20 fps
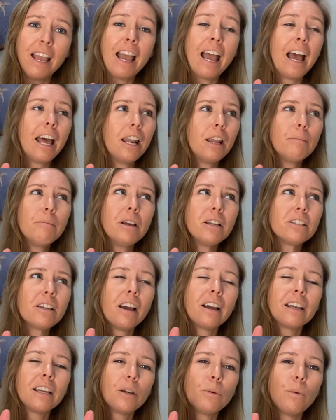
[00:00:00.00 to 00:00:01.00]
And I'm not
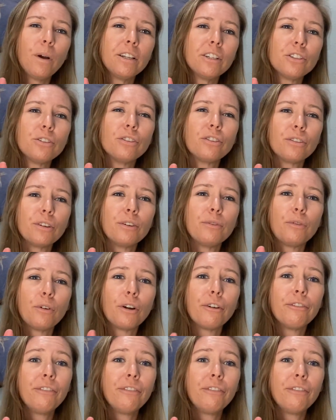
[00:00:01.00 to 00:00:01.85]
talking 1, 2, 3, 4,